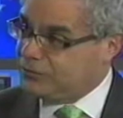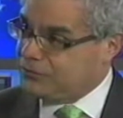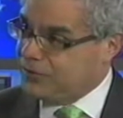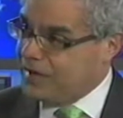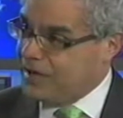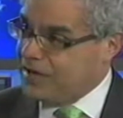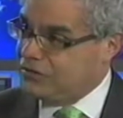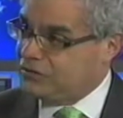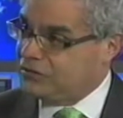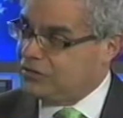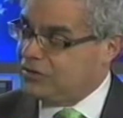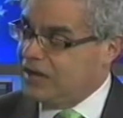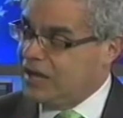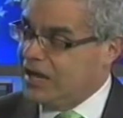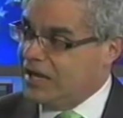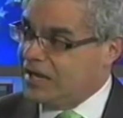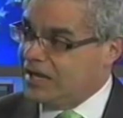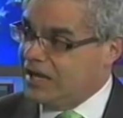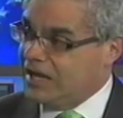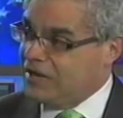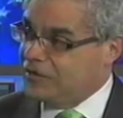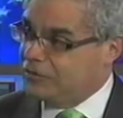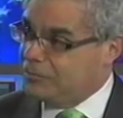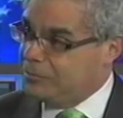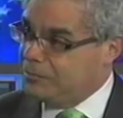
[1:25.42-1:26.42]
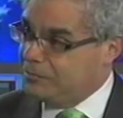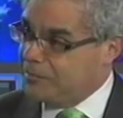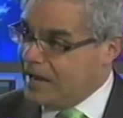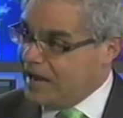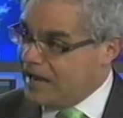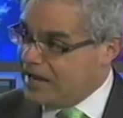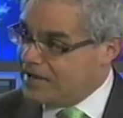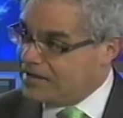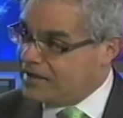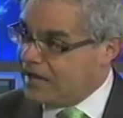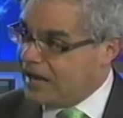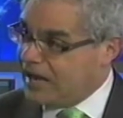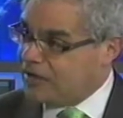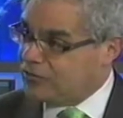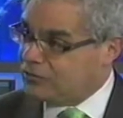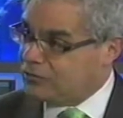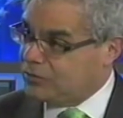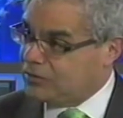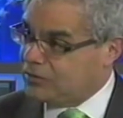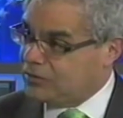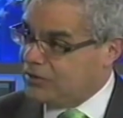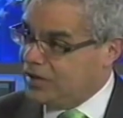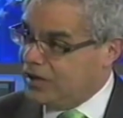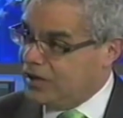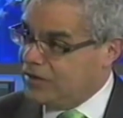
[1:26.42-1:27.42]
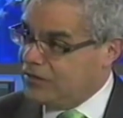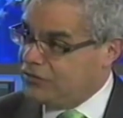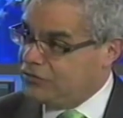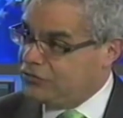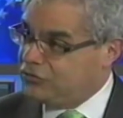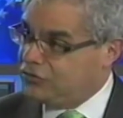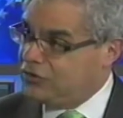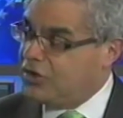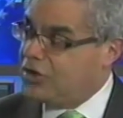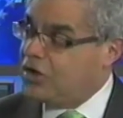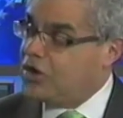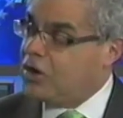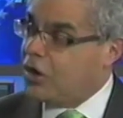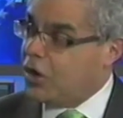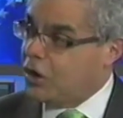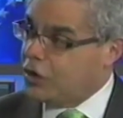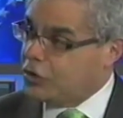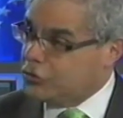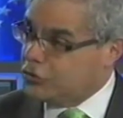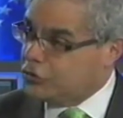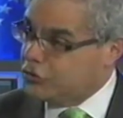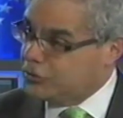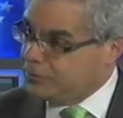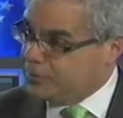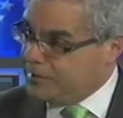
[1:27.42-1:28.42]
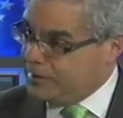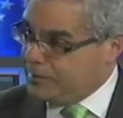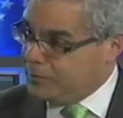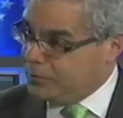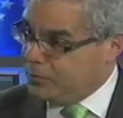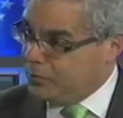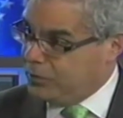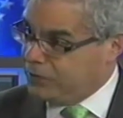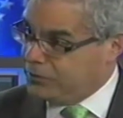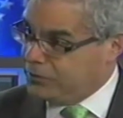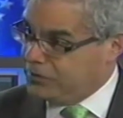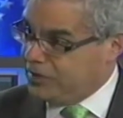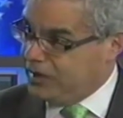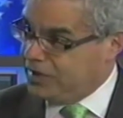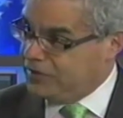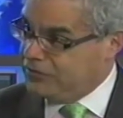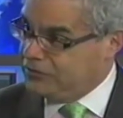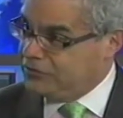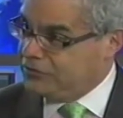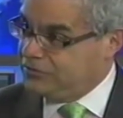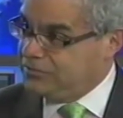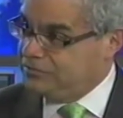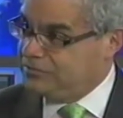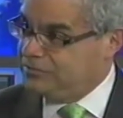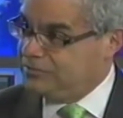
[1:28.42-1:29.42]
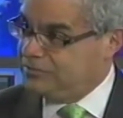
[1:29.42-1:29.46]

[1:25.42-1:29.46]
defense against bad guys with guns are good people with guns.